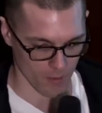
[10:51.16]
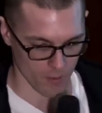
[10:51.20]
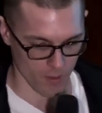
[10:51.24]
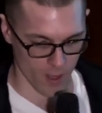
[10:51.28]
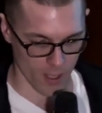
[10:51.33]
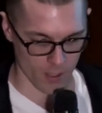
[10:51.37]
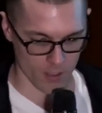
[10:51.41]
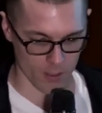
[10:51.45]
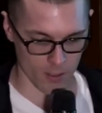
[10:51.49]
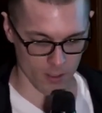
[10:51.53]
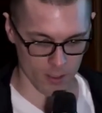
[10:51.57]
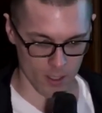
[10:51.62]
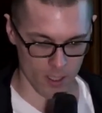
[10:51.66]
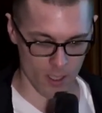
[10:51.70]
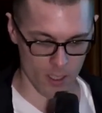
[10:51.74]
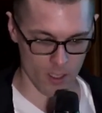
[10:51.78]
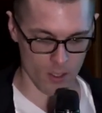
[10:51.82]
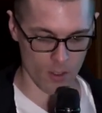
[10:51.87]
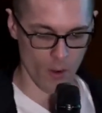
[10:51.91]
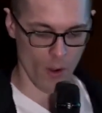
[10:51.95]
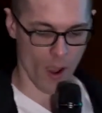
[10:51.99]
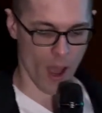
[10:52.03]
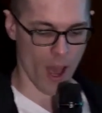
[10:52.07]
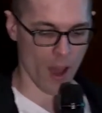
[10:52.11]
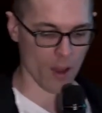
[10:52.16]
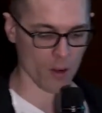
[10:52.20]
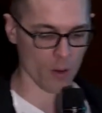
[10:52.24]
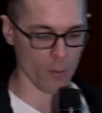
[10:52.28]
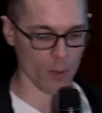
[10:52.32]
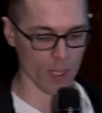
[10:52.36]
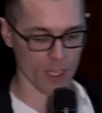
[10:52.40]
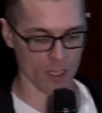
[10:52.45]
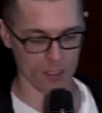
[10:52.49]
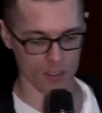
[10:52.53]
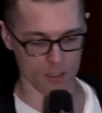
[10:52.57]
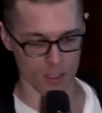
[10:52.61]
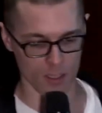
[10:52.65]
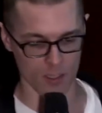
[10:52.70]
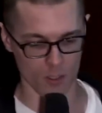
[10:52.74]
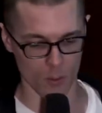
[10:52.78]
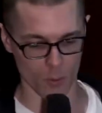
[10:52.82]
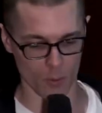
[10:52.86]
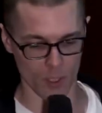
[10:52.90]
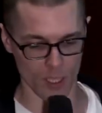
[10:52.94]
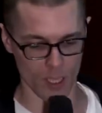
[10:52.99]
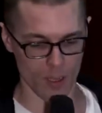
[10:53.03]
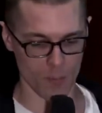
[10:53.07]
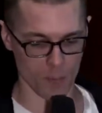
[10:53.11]
finally, how do we
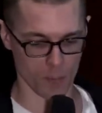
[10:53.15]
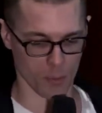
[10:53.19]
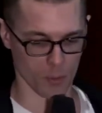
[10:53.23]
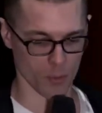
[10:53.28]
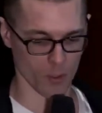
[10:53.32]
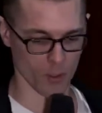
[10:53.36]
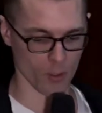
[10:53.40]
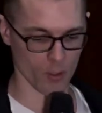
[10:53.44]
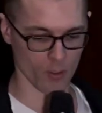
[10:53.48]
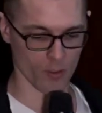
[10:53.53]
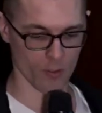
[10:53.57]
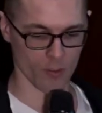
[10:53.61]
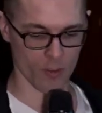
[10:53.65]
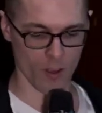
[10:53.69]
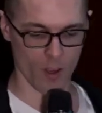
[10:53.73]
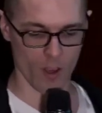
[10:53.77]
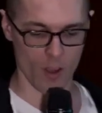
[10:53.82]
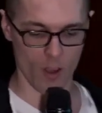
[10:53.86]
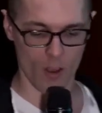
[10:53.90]
continually improve